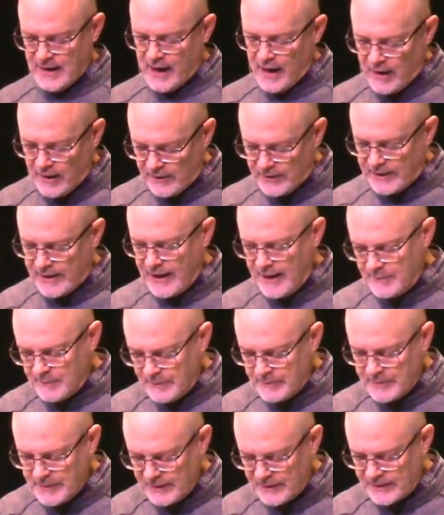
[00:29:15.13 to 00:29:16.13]
our
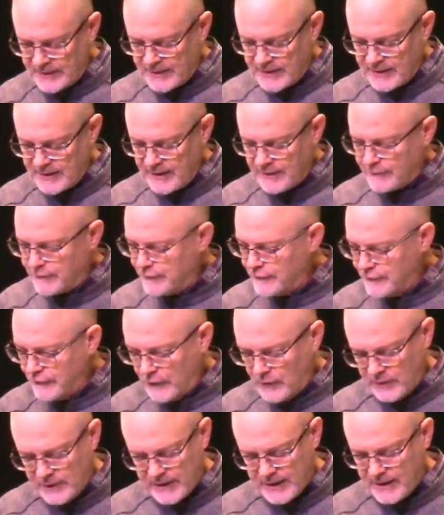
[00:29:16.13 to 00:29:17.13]
capability of
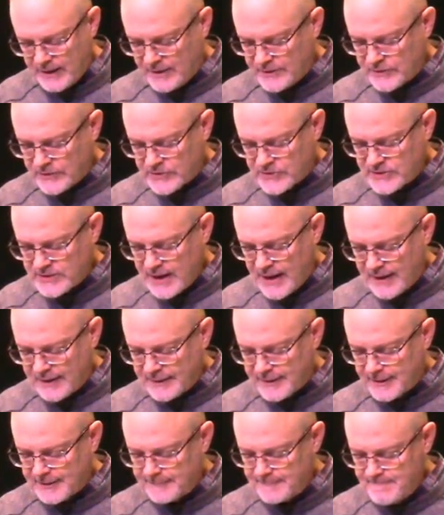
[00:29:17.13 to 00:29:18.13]
fully
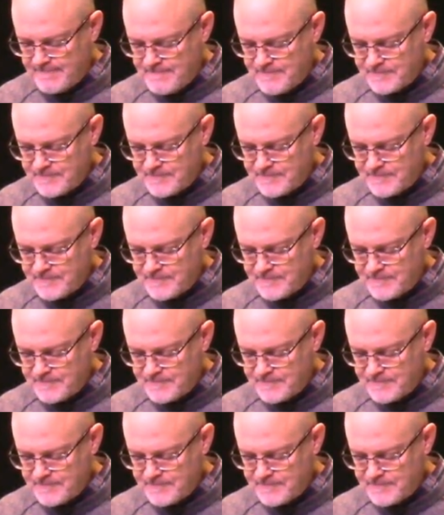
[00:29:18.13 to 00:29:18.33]
understanding.